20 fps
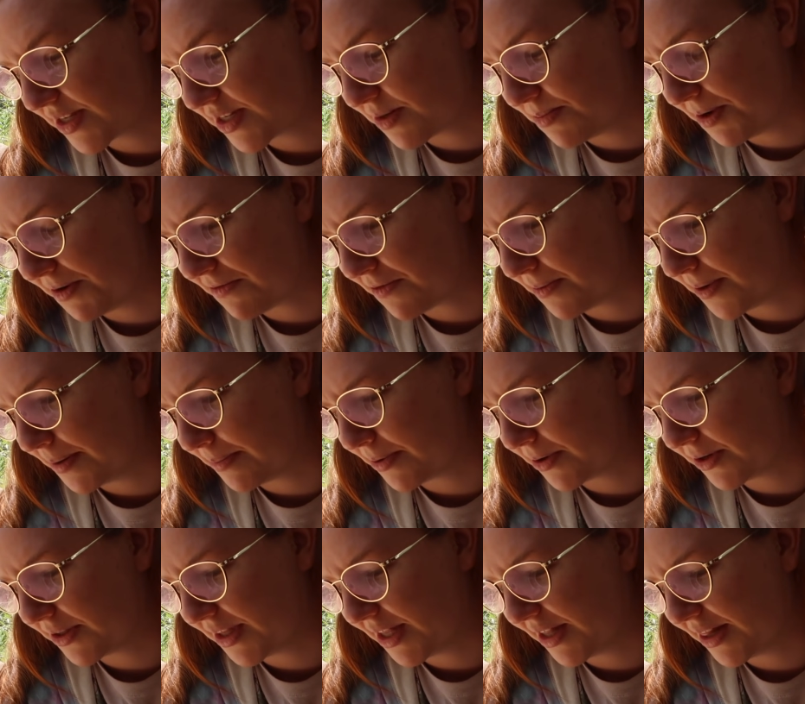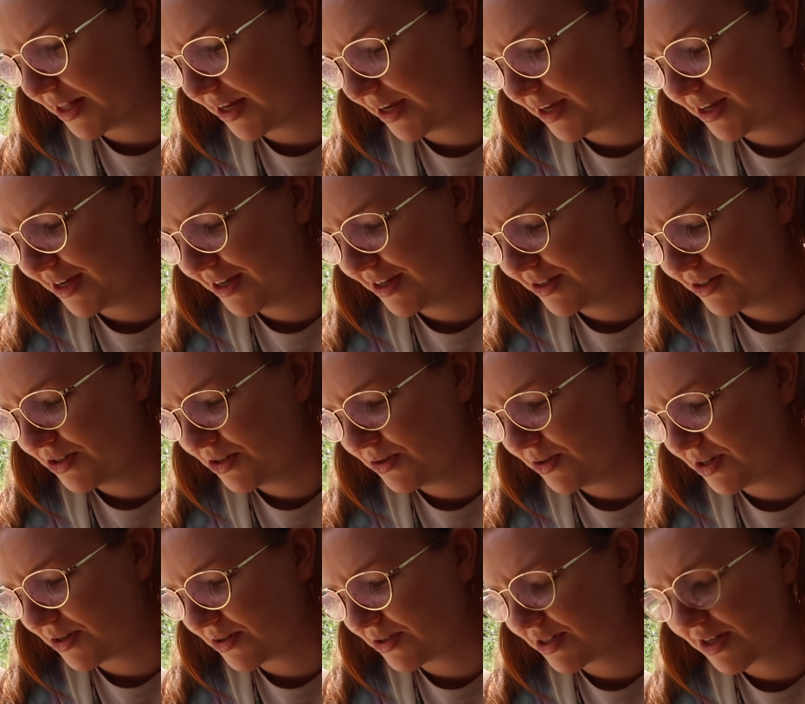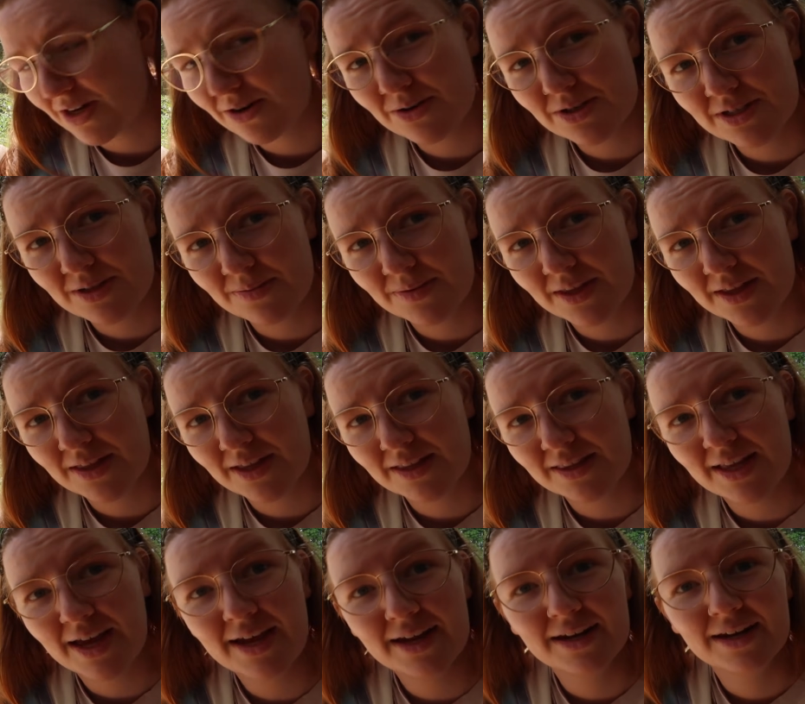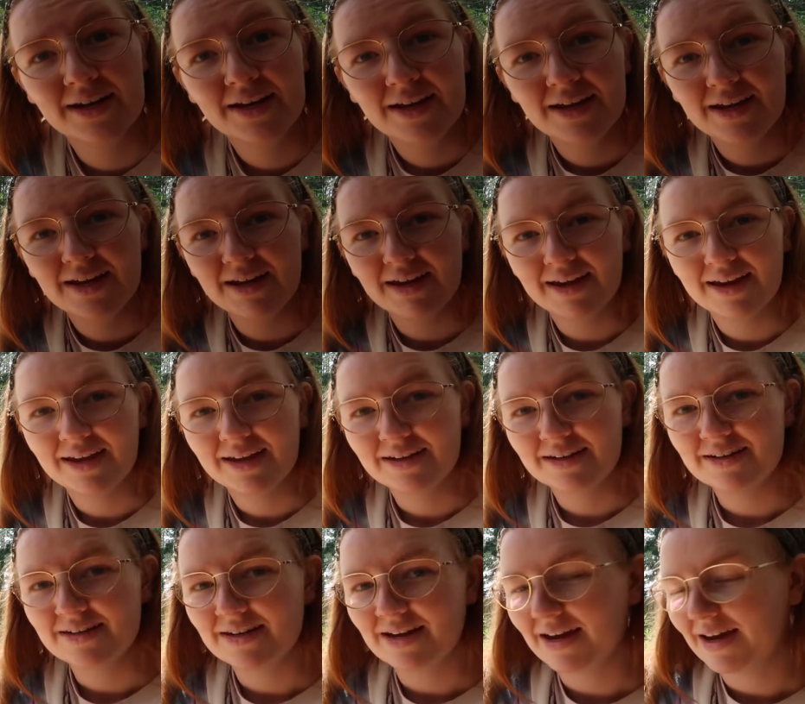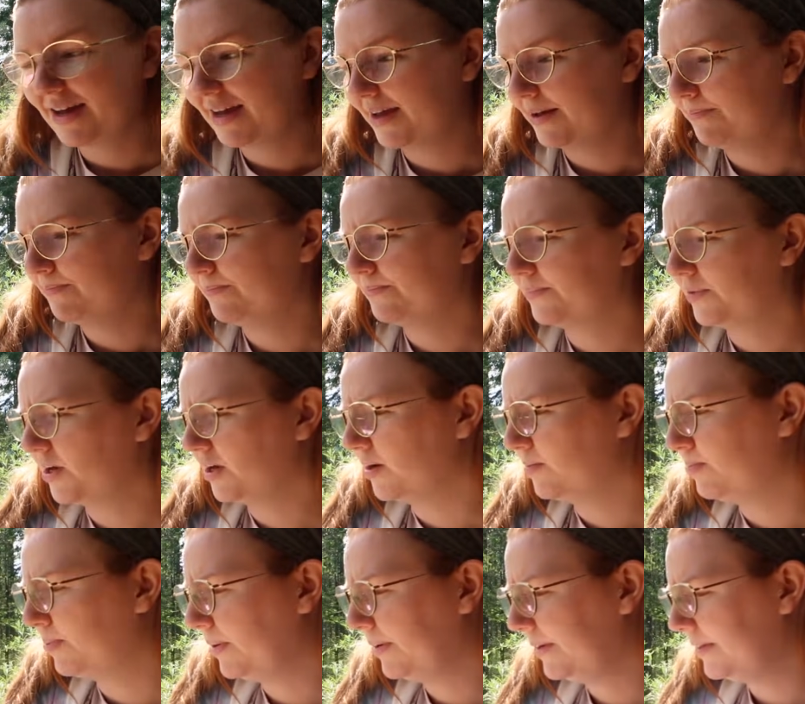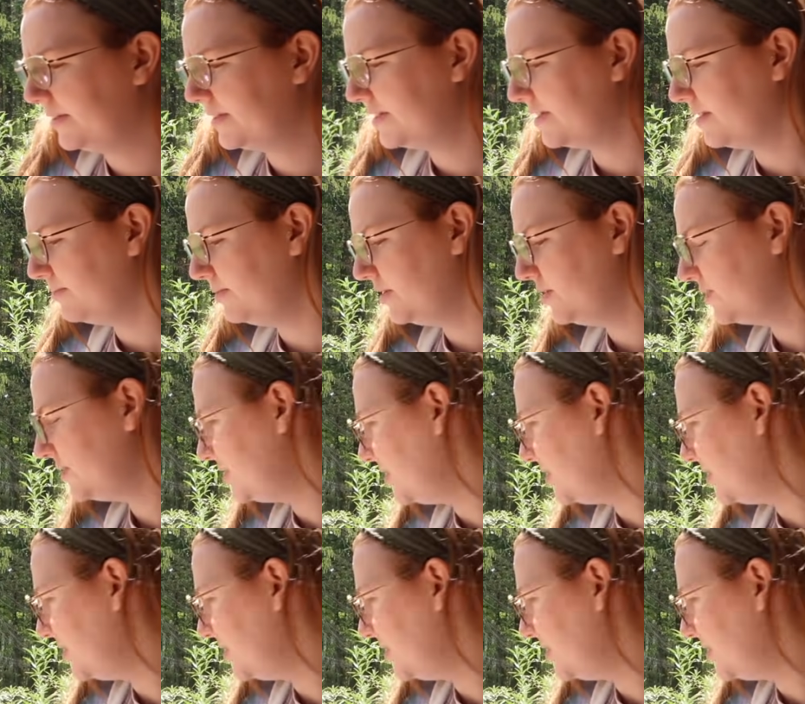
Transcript: this to me for my birthday like two years ago or something like that, and I'm gonna put some new